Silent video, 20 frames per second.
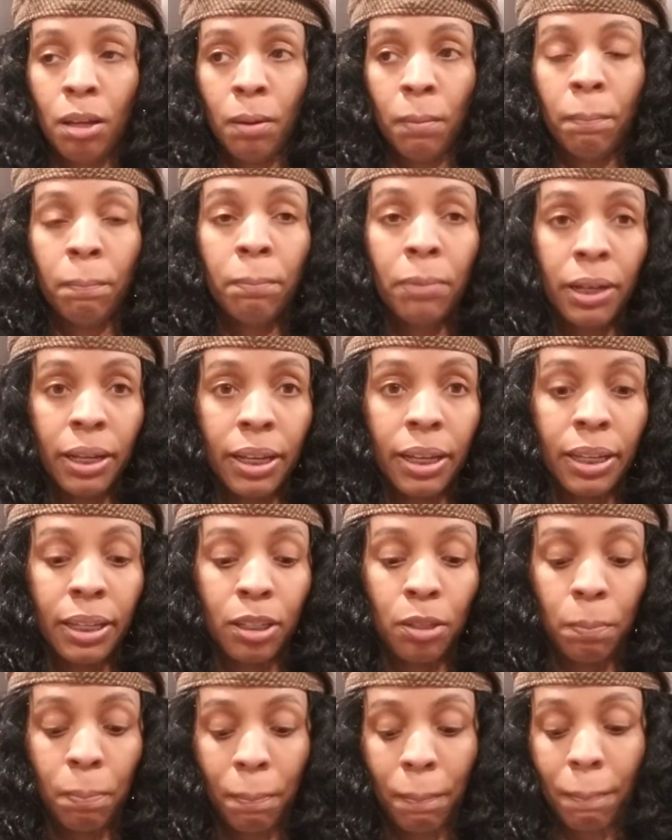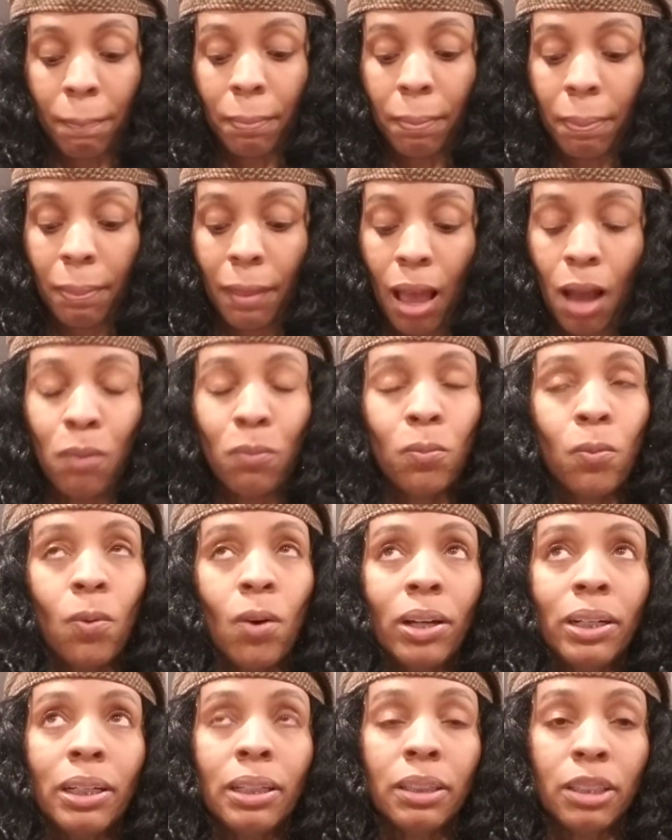But I
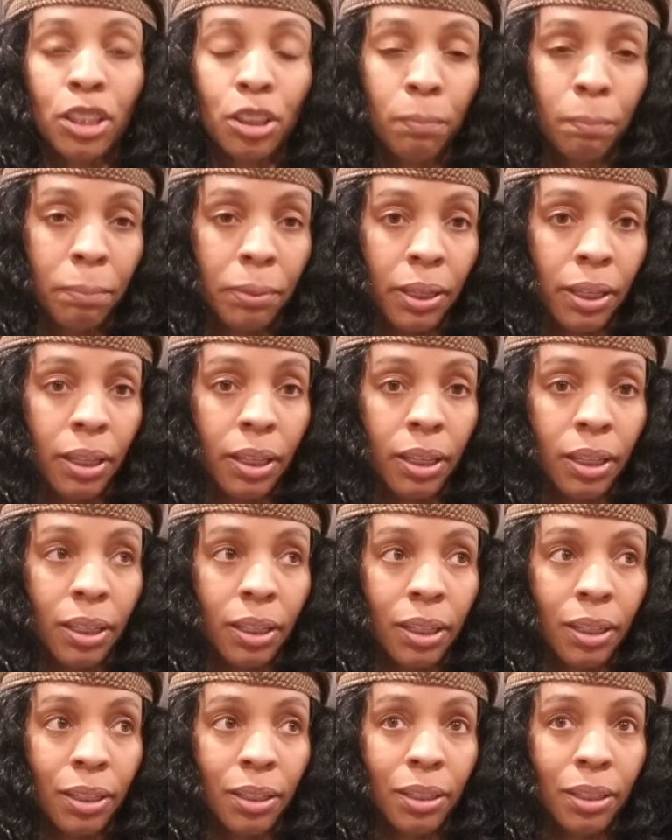wanted to be